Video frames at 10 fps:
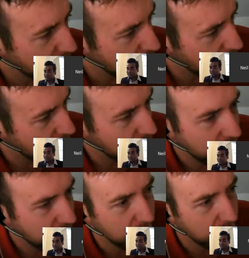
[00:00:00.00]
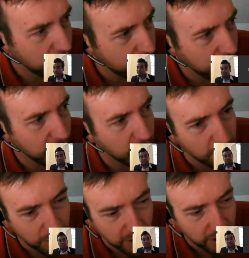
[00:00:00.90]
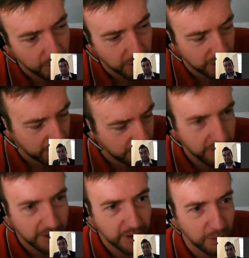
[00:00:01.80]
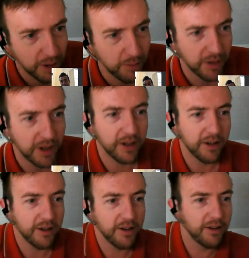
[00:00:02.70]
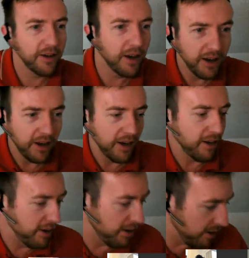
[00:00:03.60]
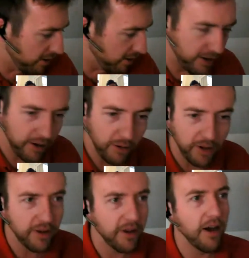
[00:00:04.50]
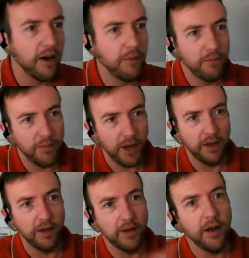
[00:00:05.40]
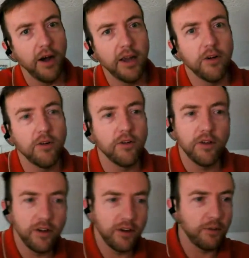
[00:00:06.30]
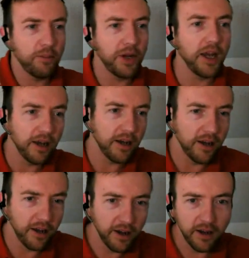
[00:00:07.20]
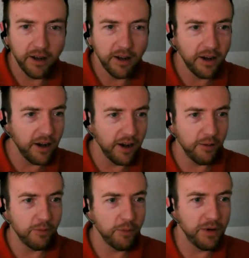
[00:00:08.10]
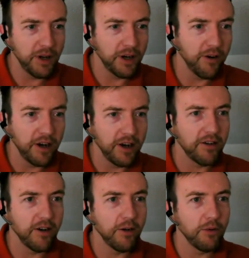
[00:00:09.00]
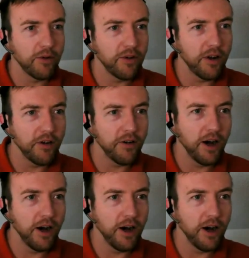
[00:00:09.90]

very goldfish-like memories like myself to be able to deal with. And icons that disappear would be a great example. So